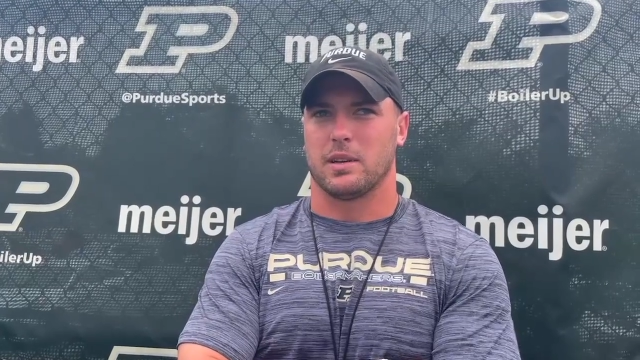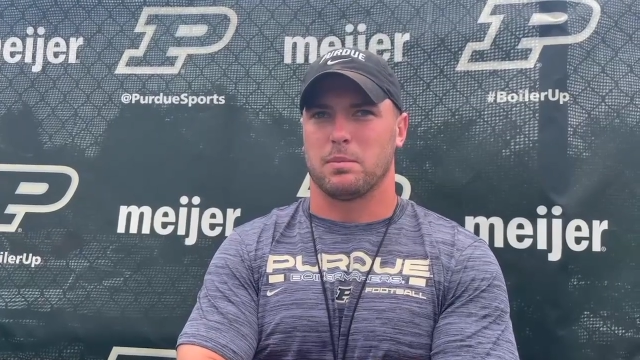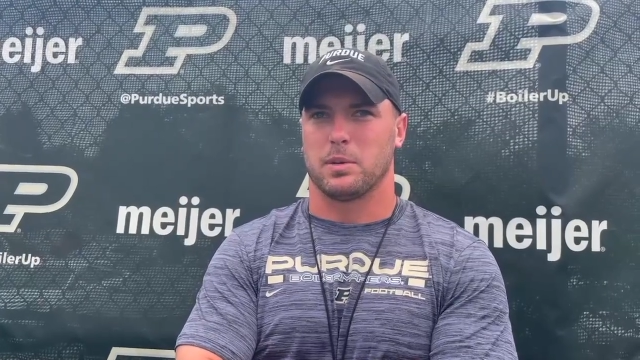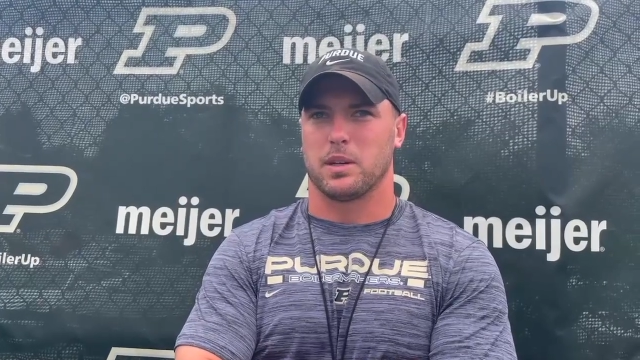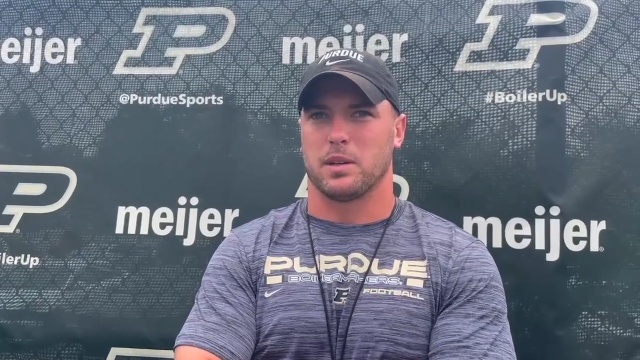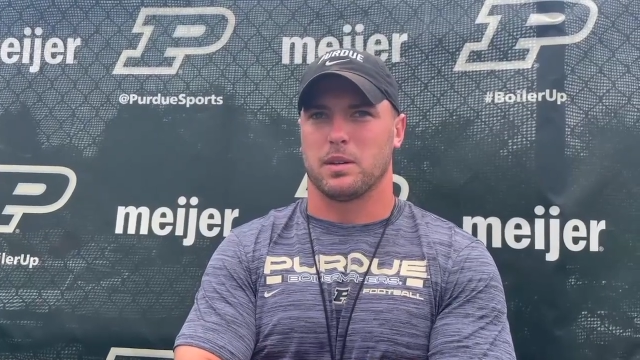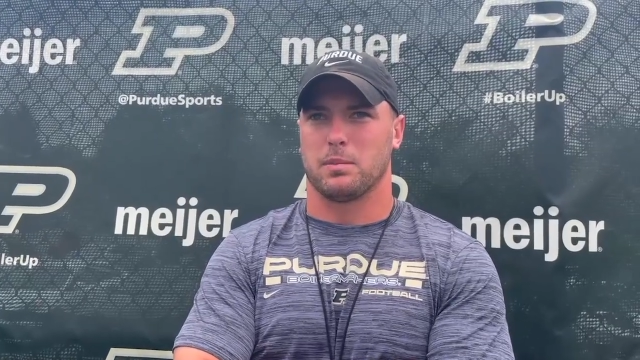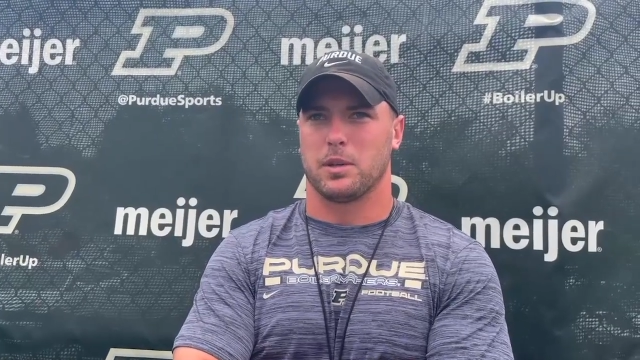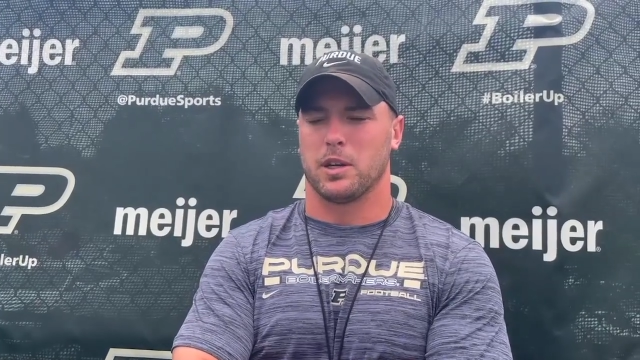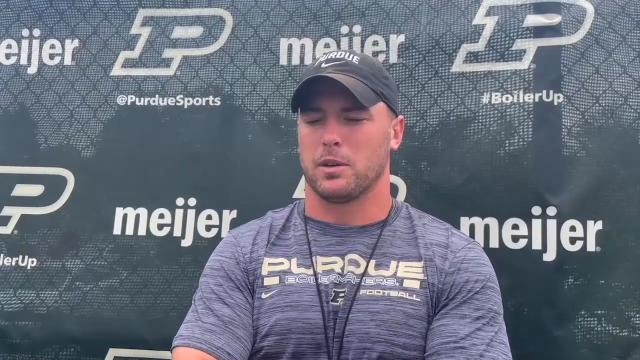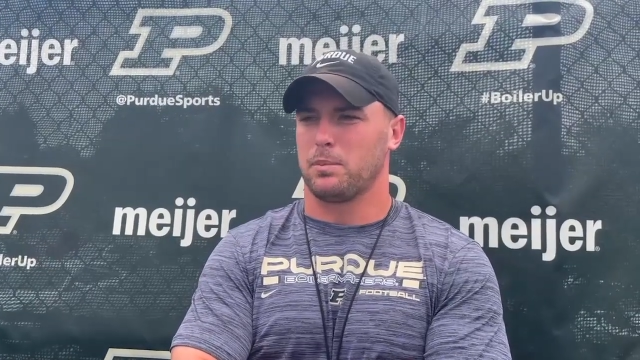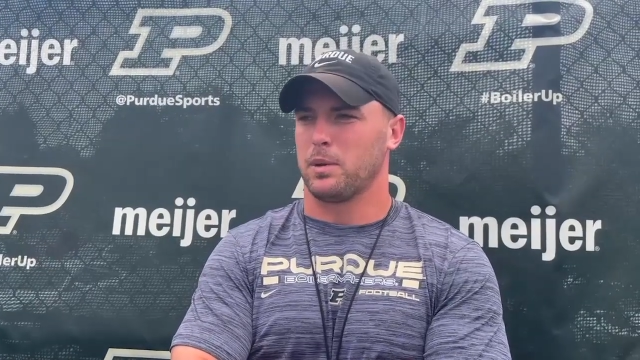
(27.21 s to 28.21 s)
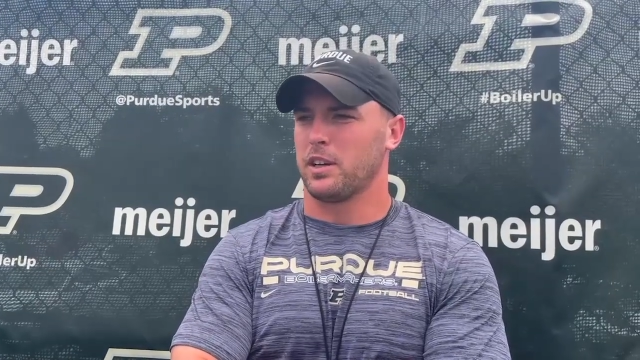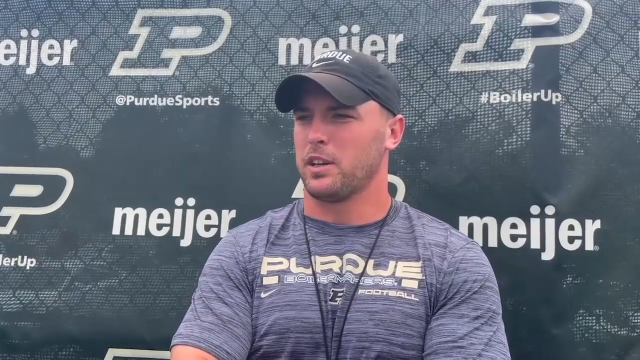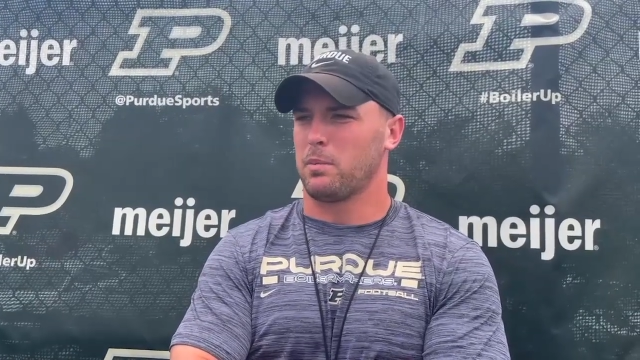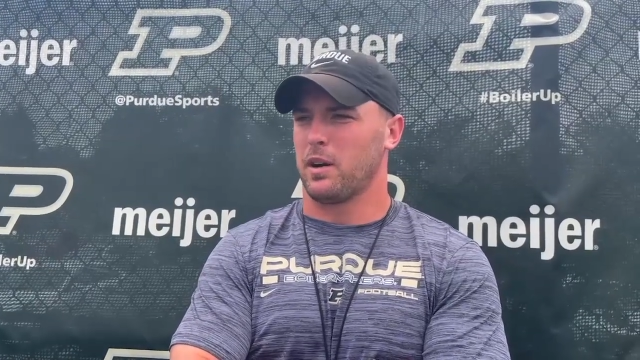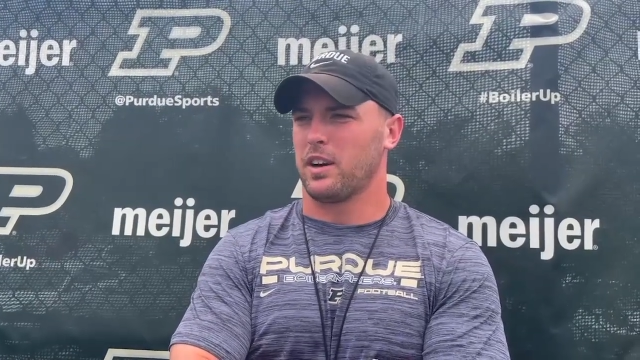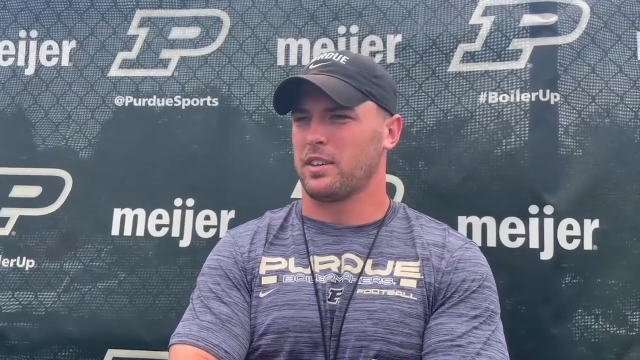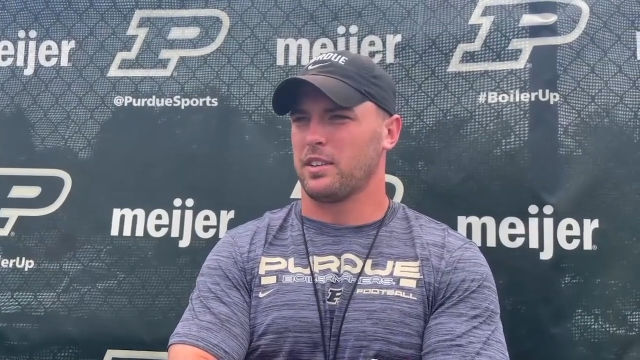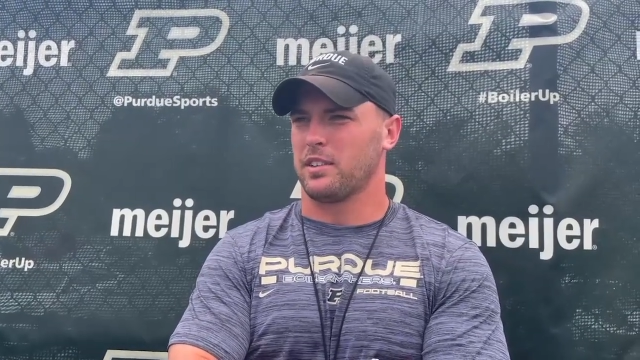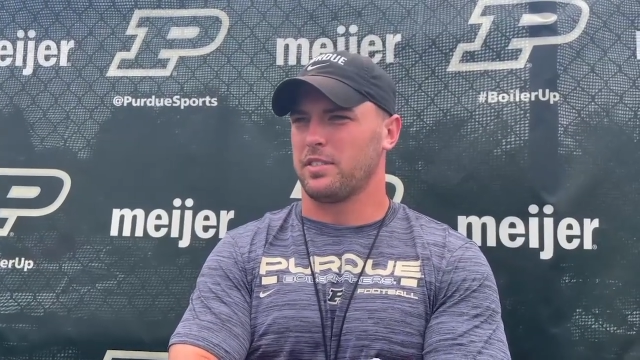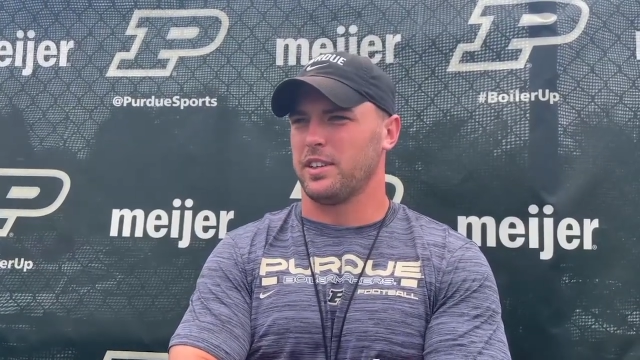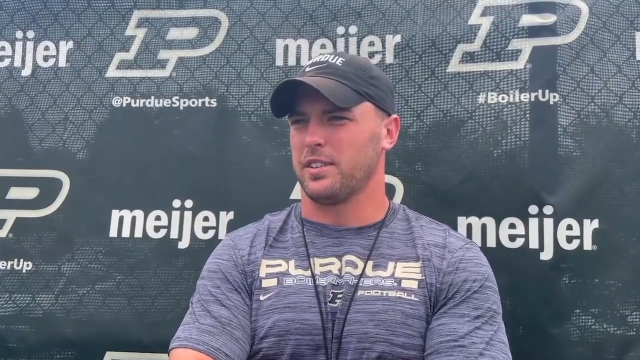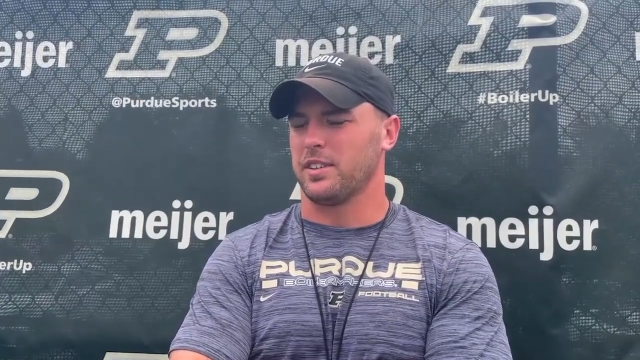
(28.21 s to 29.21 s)
and put a good, put a good product on the
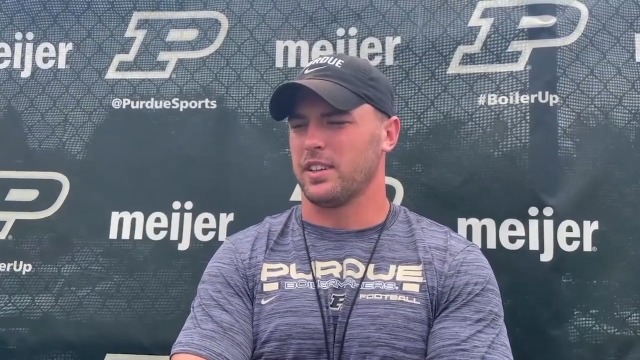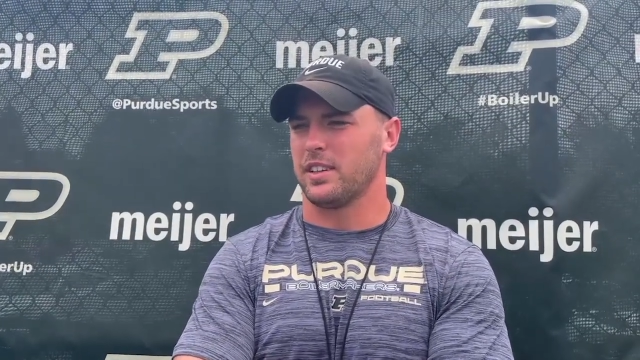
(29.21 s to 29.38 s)
field.